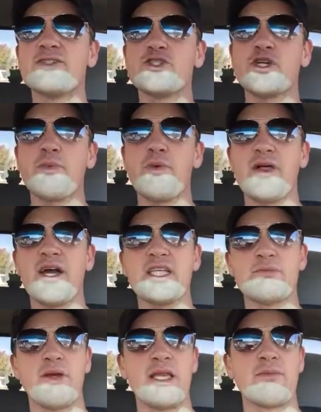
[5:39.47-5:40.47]
Triple
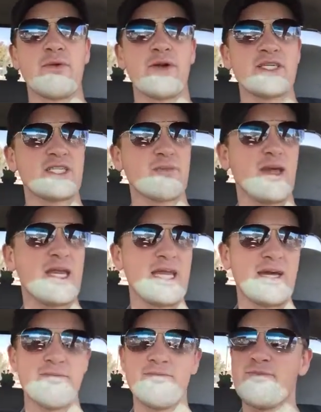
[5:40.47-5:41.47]
H beat him at
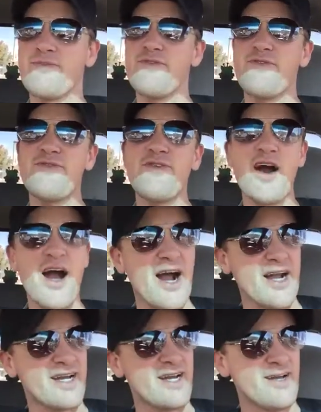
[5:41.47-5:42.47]
WrestleMania.
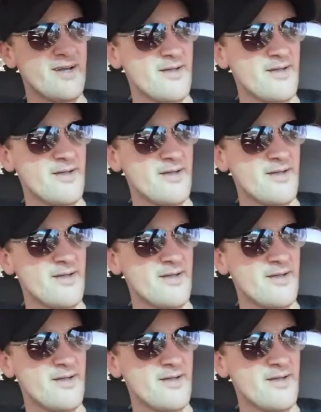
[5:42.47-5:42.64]
Fuck.